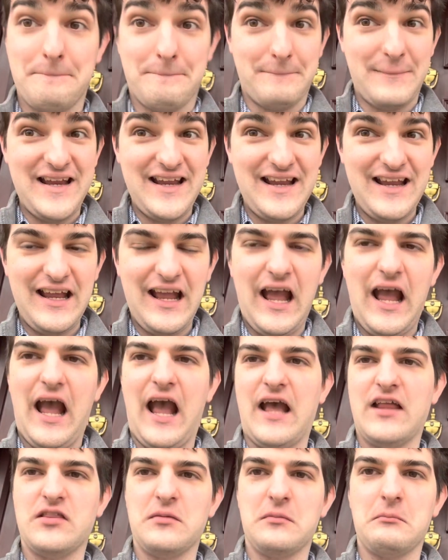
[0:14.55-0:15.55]
me
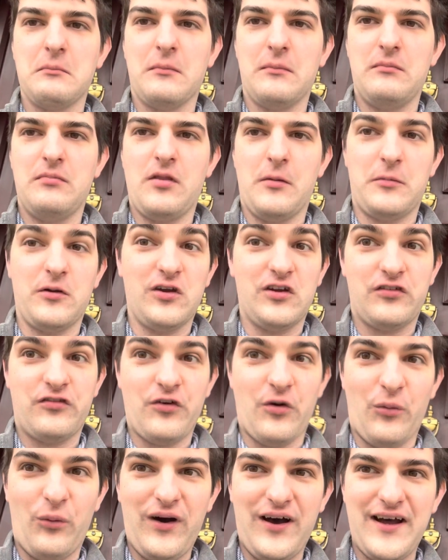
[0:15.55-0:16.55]
and the
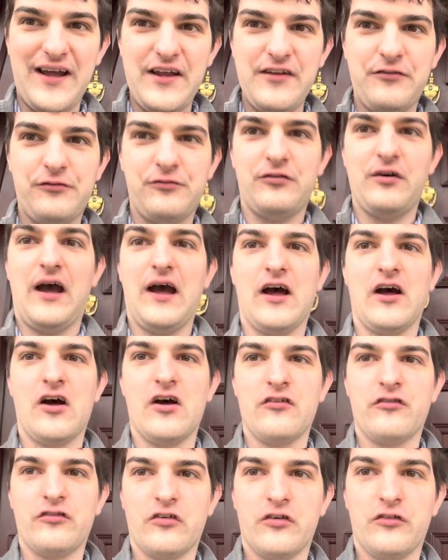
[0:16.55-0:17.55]
beautiful wife have